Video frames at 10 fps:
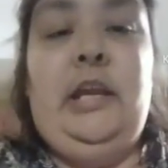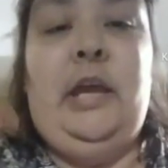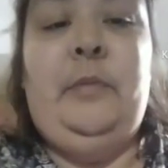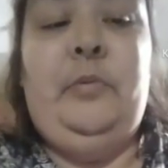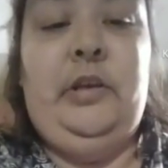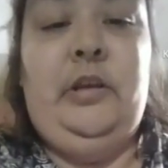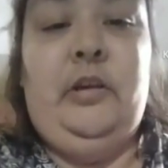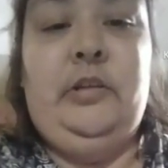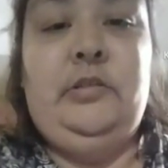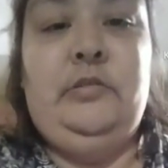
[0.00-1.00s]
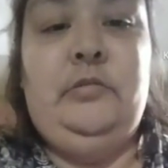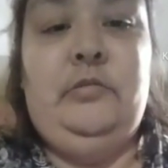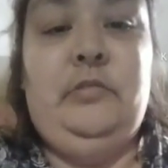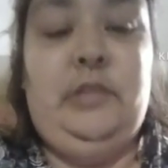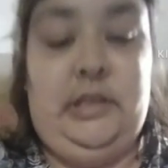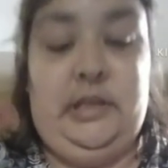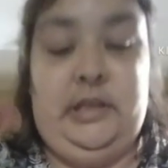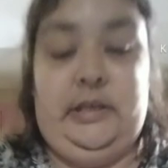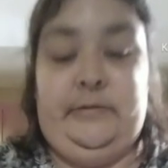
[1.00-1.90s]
and put it onto the